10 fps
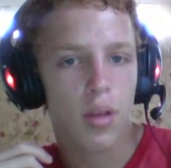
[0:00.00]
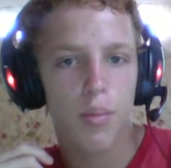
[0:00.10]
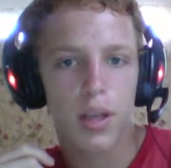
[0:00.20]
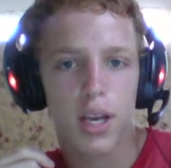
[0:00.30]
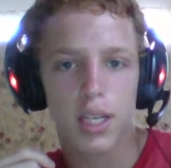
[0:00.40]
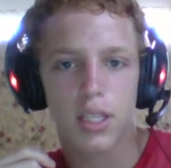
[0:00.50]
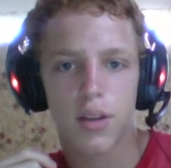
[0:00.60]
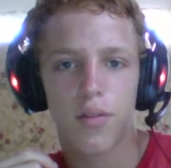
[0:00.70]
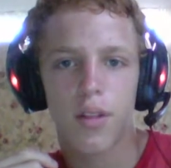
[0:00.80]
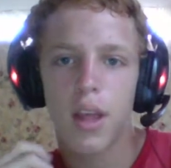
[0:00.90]
Because
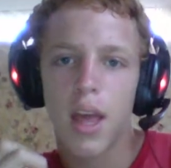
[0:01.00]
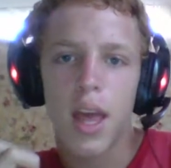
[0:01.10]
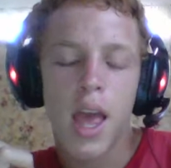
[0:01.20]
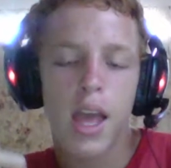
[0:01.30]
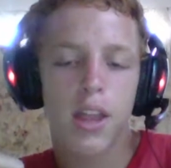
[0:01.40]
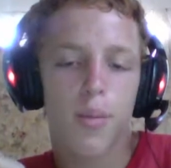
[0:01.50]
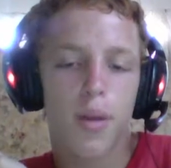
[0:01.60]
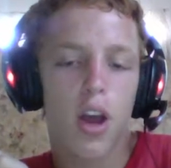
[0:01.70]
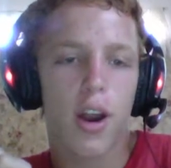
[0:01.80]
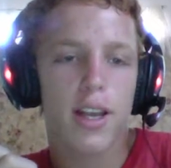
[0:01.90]
to
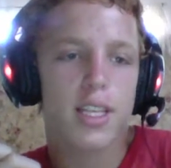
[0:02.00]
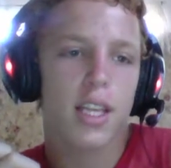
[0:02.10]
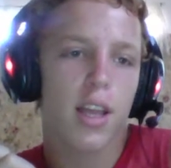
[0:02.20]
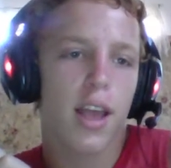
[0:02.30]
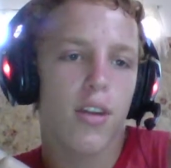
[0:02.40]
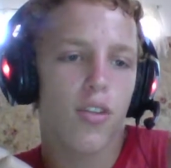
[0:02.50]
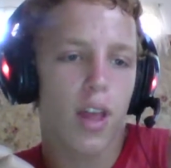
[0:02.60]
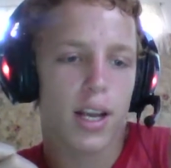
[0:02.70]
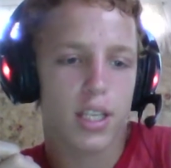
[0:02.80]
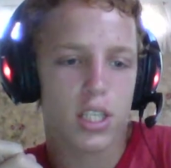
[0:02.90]
be honest, Andrew
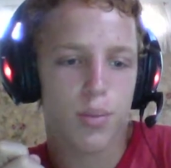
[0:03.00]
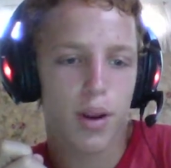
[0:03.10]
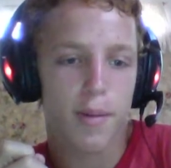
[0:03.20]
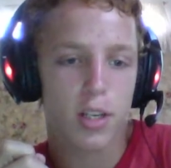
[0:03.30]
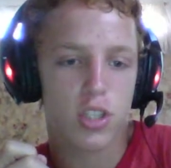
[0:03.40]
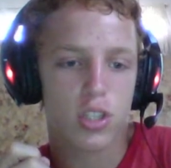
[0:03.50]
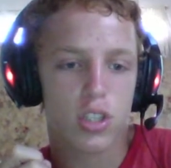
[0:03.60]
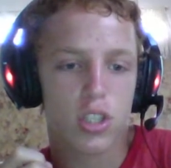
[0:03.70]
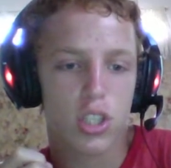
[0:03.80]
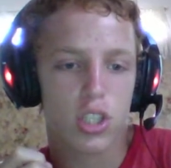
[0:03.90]
Luck is pretty
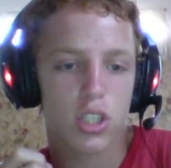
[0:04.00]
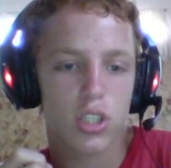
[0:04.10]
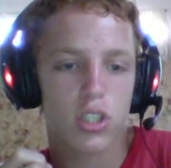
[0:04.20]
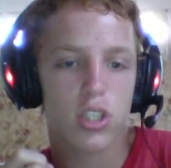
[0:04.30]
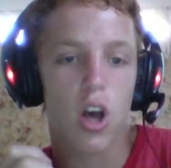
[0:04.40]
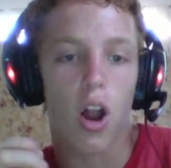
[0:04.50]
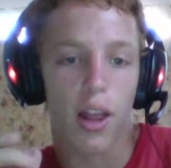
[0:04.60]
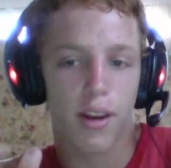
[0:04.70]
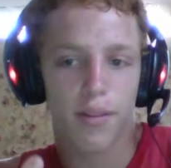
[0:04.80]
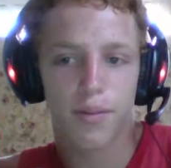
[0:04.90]
much just solid.
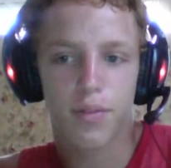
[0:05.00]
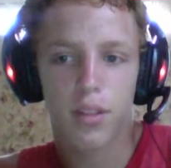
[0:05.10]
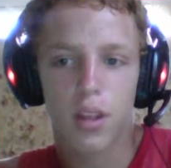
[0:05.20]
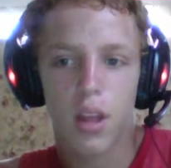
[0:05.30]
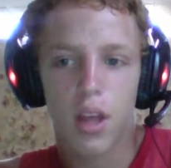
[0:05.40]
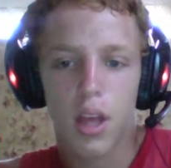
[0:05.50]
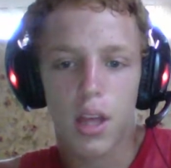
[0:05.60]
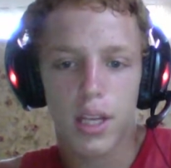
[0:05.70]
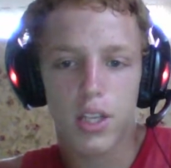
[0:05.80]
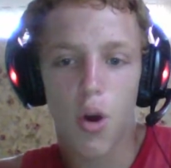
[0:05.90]

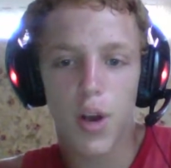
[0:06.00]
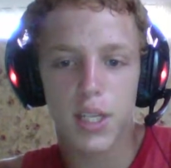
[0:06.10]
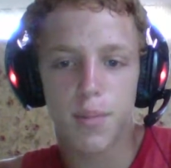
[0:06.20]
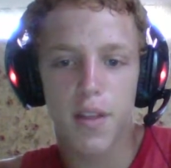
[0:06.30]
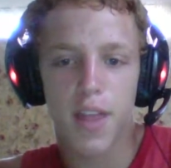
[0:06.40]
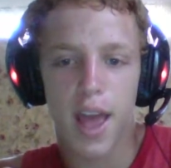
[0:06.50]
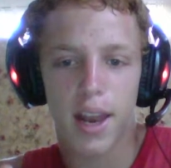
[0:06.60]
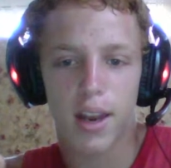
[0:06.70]
He's always been that